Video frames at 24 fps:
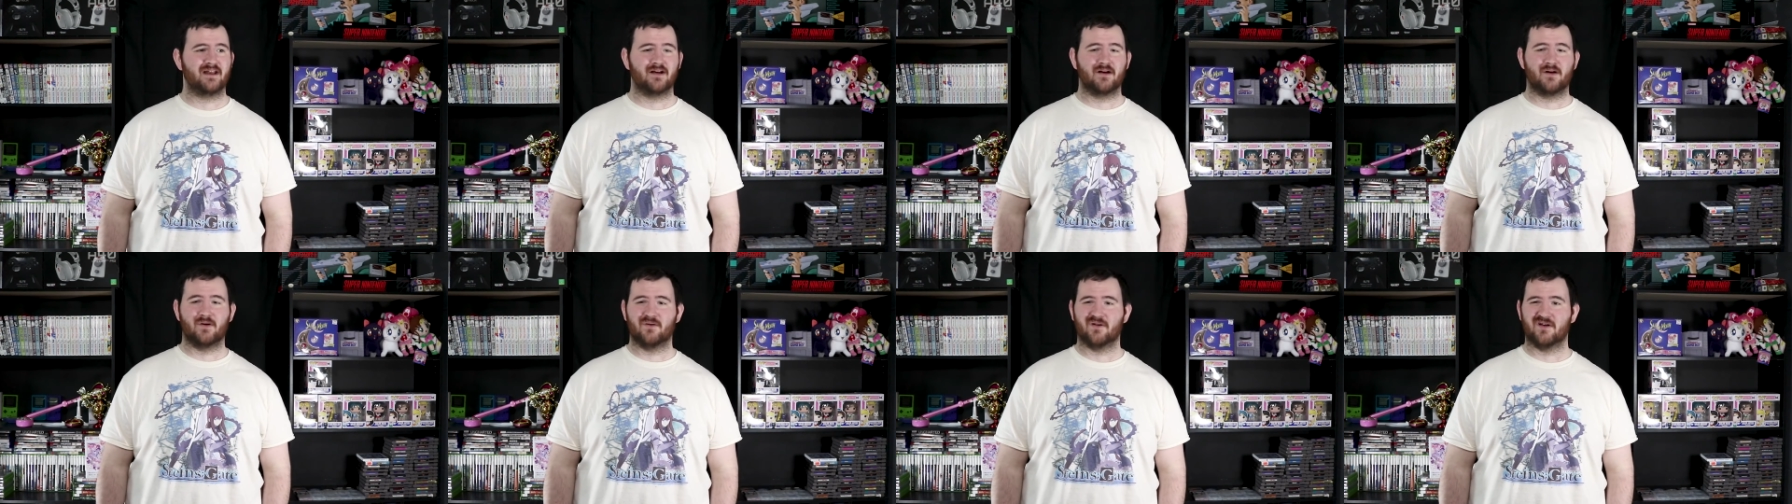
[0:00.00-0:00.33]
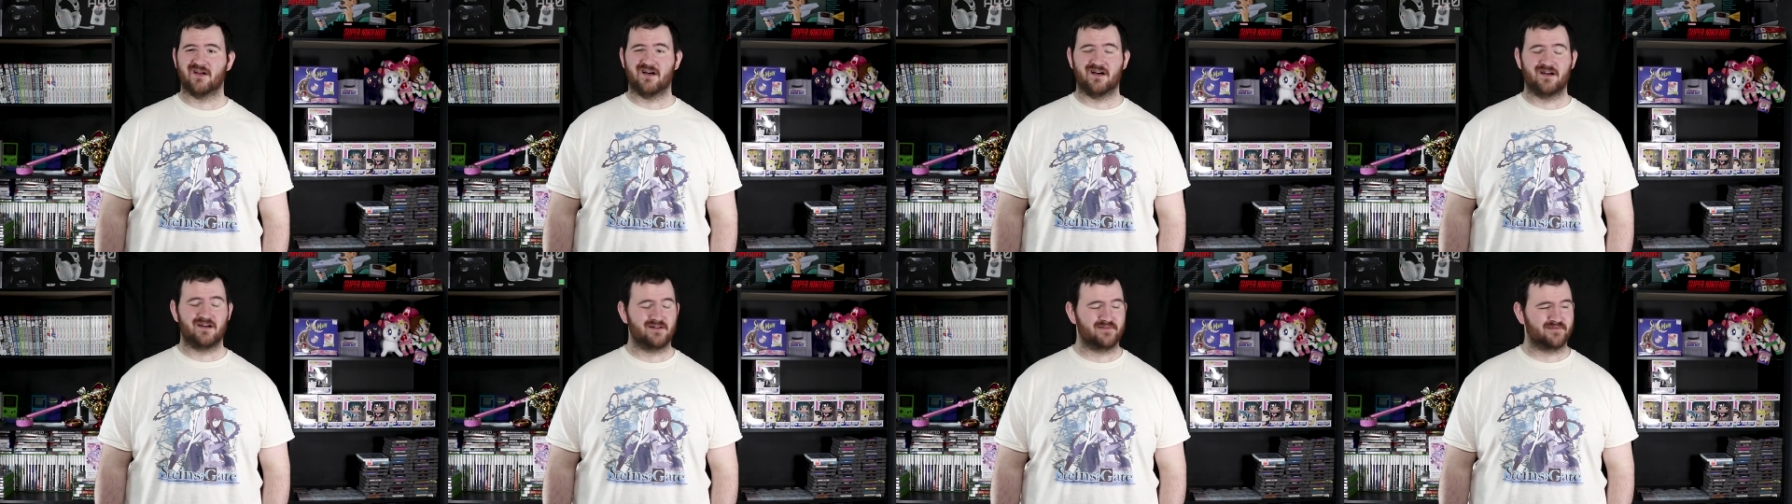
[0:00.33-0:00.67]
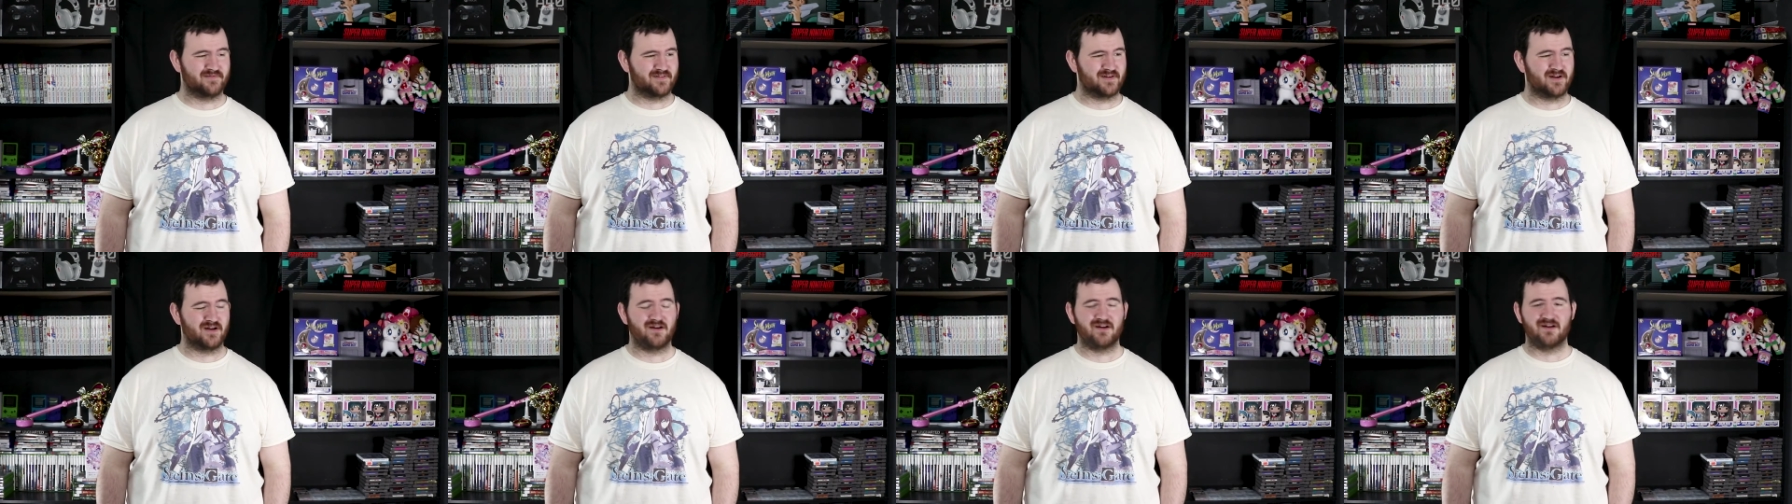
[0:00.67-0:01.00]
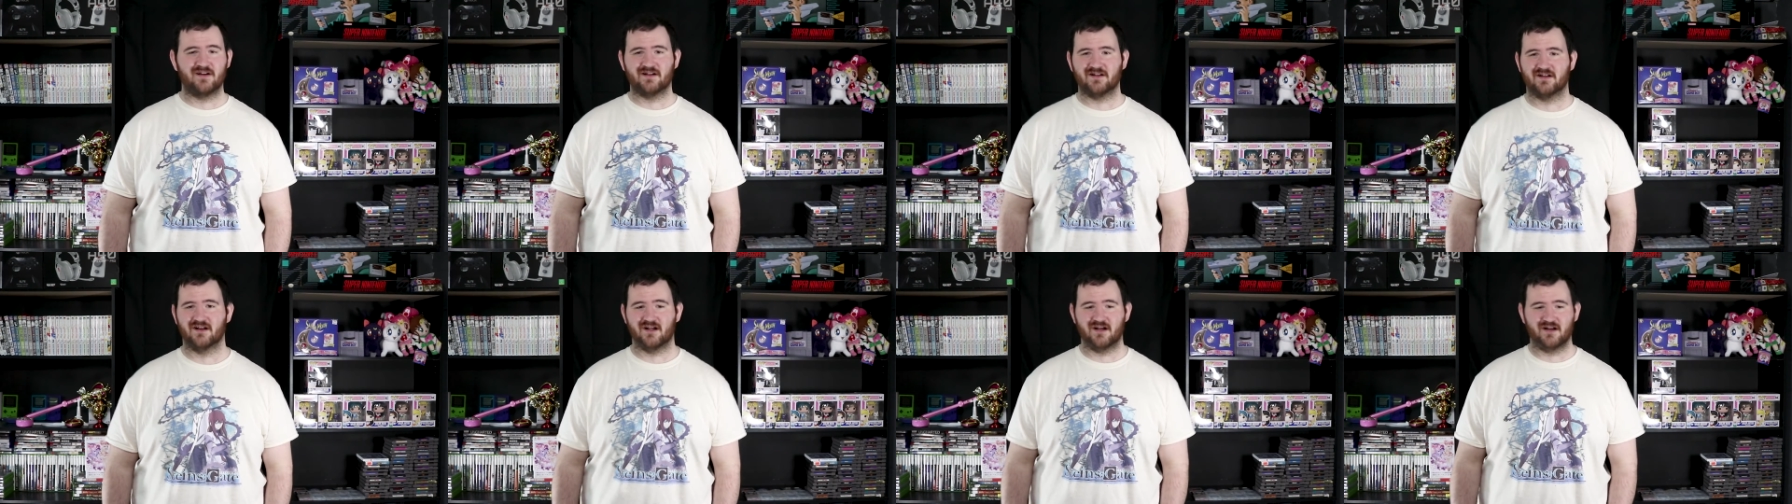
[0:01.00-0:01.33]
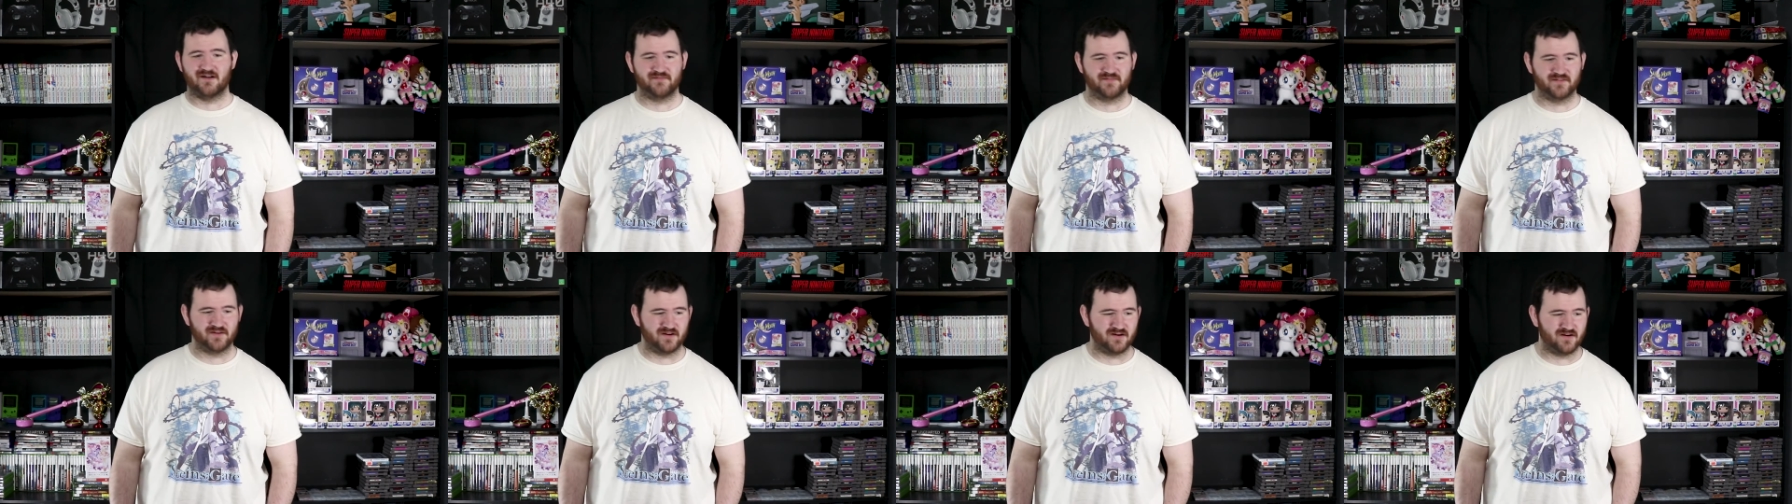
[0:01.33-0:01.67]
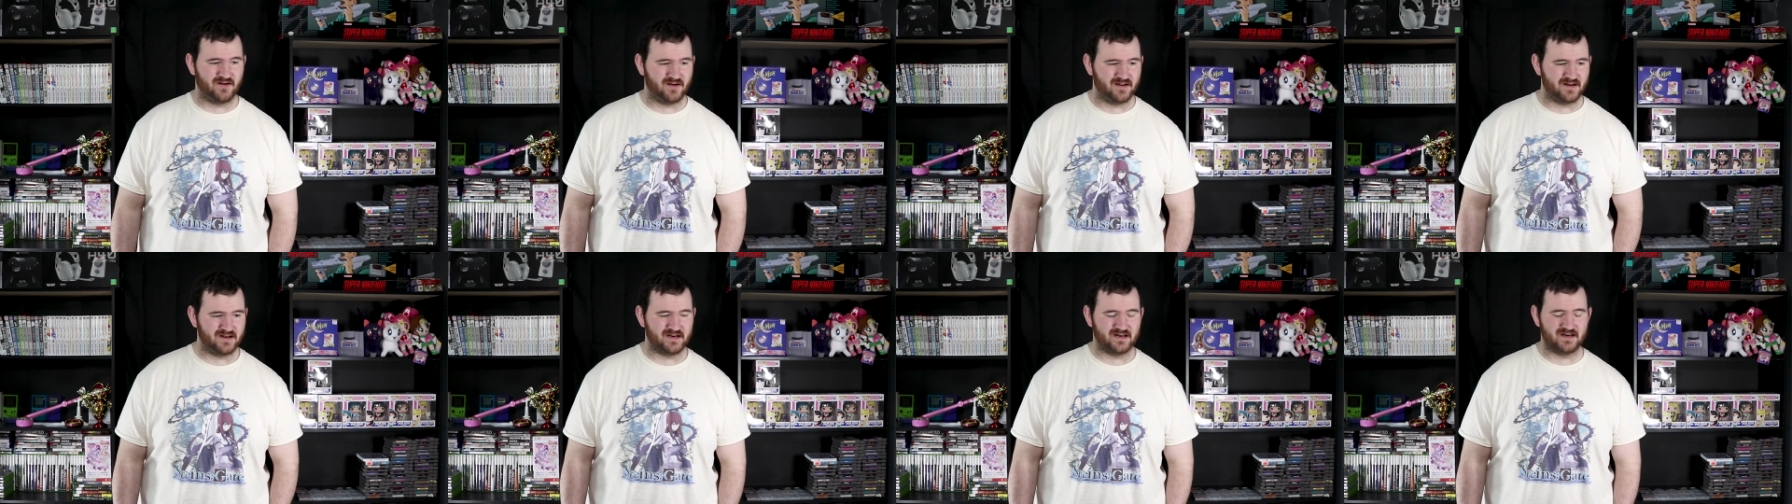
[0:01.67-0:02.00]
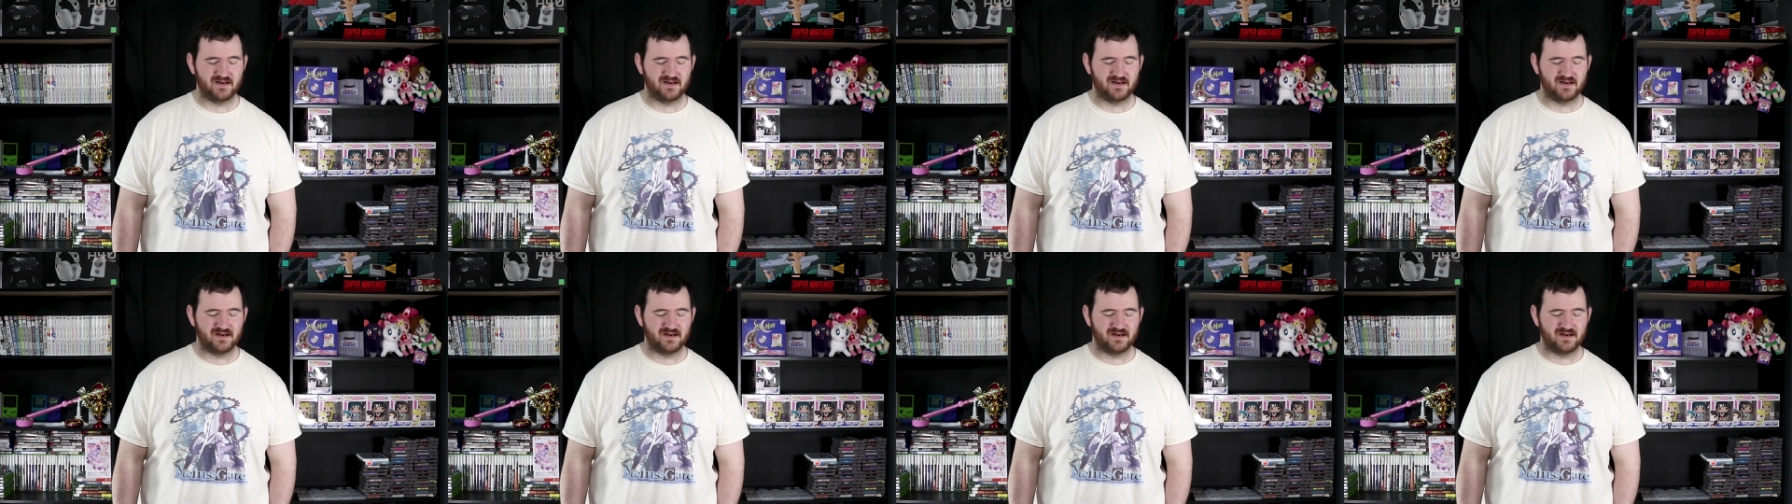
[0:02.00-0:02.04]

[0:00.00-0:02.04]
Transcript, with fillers: of going off and on and off and on,